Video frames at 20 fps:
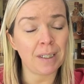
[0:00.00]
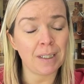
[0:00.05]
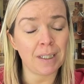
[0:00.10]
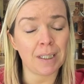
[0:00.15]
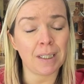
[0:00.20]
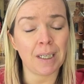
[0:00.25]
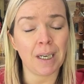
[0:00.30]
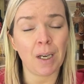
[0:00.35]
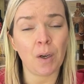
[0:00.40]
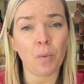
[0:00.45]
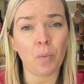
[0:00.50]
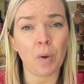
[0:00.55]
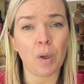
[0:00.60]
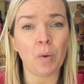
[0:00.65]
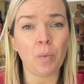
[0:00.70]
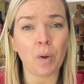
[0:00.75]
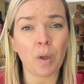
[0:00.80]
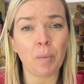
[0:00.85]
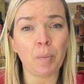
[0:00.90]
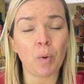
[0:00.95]
Today, we
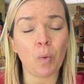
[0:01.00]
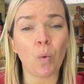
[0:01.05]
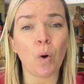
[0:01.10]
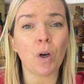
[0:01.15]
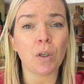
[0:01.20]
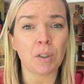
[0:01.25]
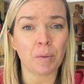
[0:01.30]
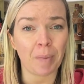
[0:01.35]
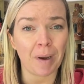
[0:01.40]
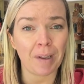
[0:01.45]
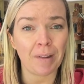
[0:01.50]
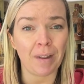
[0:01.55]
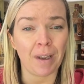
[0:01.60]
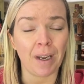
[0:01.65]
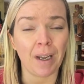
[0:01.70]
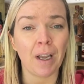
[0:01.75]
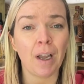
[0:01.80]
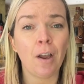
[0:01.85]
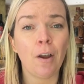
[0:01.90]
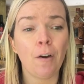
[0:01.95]
will be water
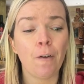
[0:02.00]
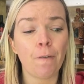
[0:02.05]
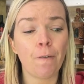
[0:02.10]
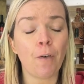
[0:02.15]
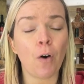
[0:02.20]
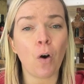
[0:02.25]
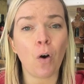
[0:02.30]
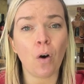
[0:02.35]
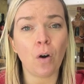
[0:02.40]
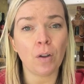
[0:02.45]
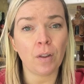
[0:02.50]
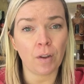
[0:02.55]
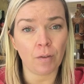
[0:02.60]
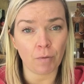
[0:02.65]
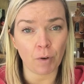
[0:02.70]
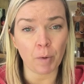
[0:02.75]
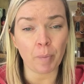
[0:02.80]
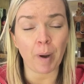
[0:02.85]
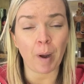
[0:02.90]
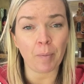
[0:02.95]
bathing for the
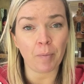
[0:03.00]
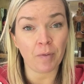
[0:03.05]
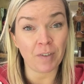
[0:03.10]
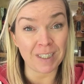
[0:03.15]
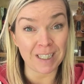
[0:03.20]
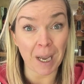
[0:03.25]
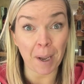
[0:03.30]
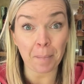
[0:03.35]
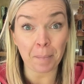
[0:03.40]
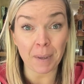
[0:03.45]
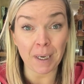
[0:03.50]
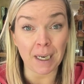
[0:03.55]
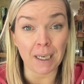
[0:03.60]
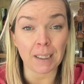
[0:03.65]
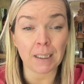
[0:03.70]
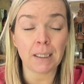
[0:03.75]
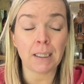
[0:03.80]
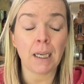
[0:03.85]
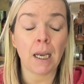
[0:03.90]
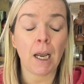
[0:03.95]
rhubarb for 10
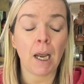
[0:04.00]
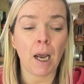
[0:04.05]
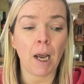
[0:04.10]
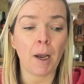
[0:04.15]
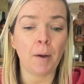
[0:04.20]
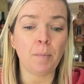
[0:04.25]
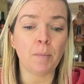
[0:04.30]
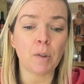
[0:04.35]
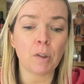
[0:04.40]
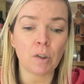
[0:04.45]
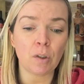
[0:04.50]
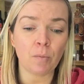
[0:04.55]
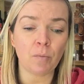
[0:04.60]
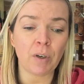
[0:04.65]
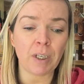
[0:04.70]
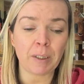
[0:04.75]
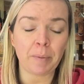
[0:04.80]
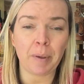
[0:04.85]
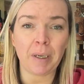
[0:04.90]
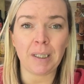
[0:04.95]
minutes. Some
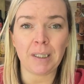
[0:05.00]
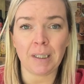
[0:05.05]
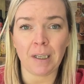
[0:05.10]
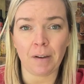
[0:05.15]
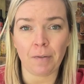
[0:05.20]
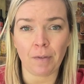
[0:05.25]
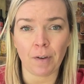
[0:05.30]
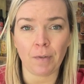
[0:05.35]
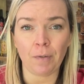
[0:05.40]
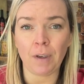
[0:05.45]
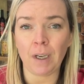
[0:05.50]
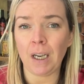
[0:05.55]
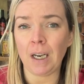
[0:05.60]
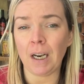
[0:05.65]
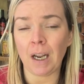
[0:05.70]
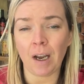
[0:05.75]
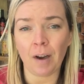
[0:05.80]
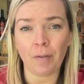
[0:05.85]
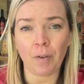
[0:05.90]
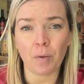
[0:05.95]
recipes say 15,
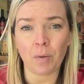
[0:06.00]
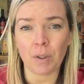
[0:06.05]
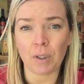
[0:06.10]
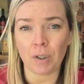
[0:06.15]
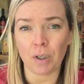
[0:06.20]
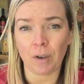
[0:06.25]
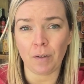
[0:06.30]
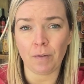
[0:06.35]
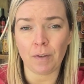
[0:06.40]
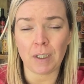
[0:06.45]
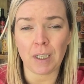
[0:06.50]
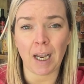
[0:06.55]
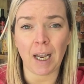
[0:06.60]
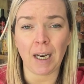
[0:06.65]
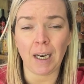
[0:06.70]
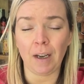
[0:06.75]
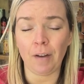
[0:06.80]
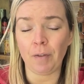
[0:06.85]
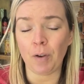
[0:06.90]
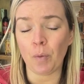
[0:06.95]
I've always done it for
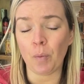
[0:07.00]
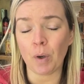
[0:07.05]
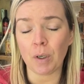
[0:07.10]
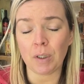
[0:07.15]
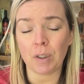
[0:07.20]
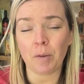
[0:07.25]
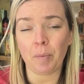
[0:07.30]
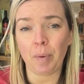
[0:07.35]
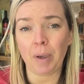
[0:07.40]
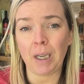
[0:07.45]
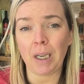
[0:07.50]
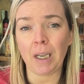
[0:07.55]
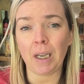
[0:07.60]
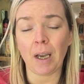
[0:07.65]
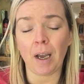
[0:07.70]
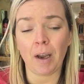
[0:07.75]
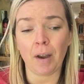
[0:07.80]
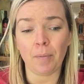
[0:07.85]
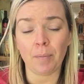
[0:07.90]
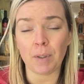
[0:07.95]
10. If you want to be
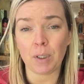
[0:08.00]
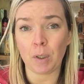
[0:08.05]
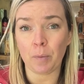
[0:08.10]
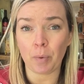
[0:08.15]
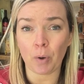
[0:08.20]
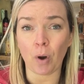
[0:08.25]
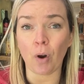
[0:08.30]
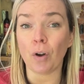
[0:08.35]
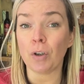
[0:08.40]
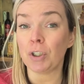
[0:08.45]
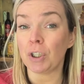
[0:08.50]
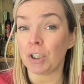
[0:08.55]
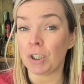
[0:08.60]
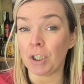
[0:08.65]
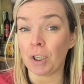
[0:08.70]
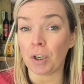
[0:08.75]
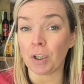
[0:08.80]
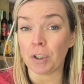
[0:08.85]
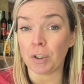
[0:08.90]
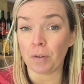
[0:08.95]
super cautious,
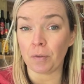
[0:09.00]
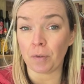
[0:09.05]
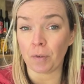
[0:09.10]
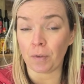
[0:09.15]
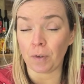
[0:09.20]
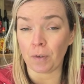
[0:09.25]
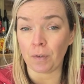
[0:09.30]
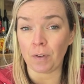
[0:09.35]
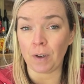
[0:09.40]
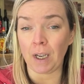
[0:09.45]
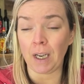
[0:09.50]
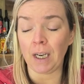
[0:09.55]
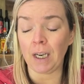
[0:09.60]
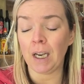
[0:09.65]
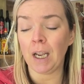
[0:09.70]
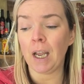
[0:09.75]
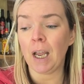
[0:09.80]
you can do it for 15.